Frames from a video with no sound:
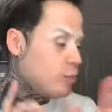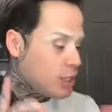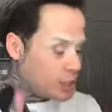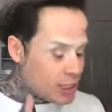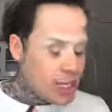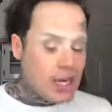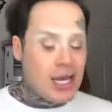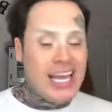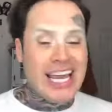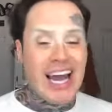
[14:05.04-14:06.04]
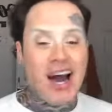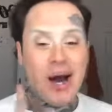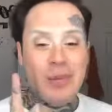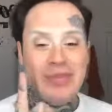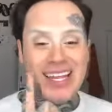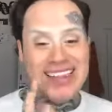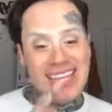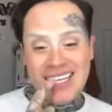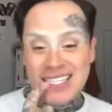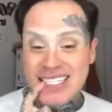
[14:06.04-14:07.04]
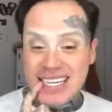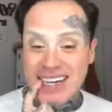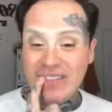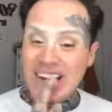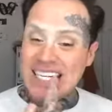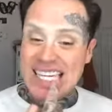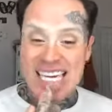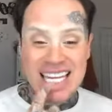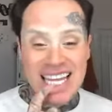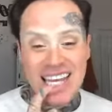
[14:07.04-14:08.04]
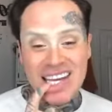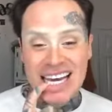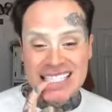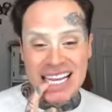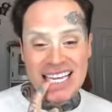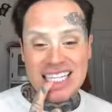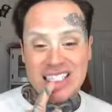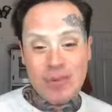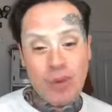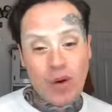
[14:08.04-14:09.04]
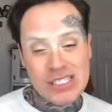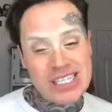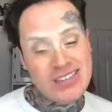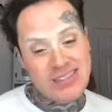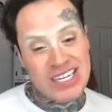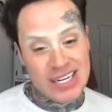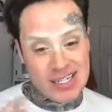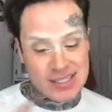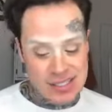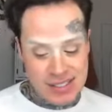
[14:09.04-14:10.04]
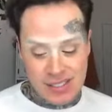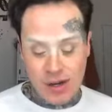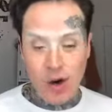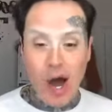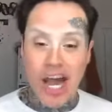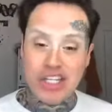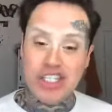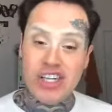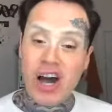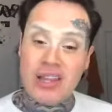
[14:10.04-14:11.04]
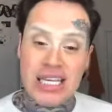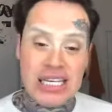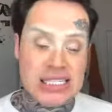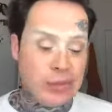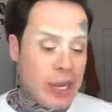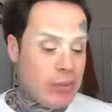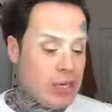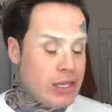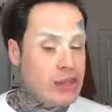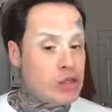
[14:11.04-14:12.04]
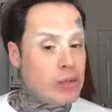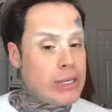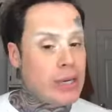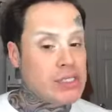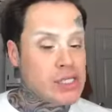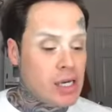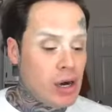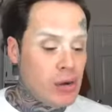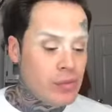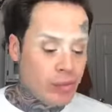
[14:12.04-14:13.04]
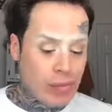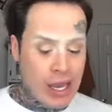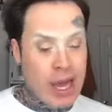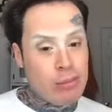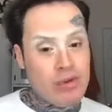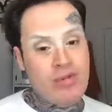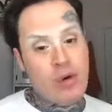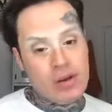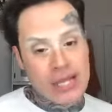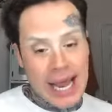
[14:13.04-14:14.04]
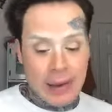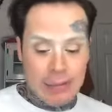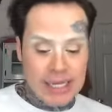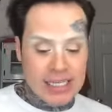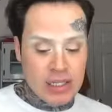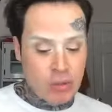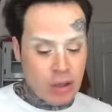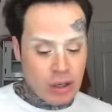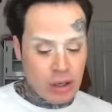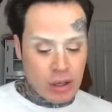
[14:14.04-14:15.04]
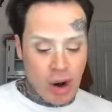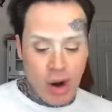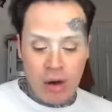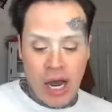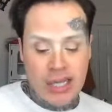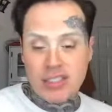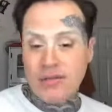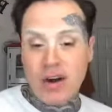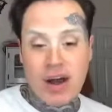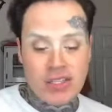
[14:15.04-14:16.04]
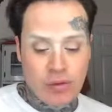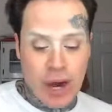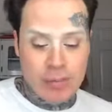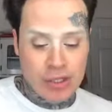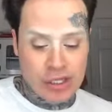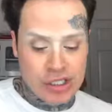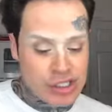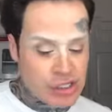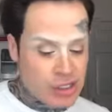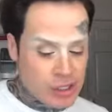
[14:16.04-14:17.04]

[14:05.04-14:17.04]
but these, my teeth that you guys like, these are porcelain veneers. So I just got these maybe 3 months ago. And before that, my teeth were all kinds of velociraptor-ish.